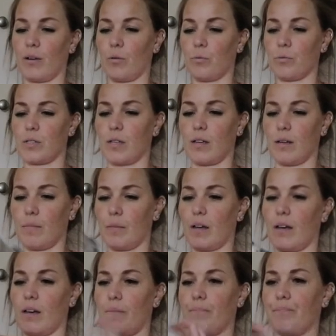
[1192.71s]
autumn
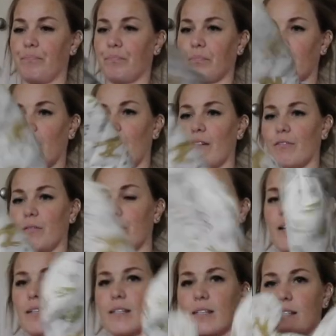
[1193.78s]
oven
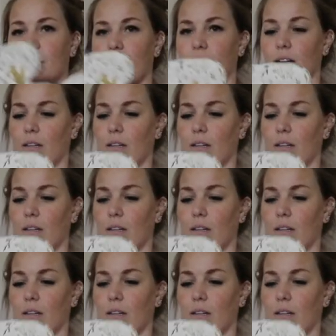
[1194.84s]
mitts,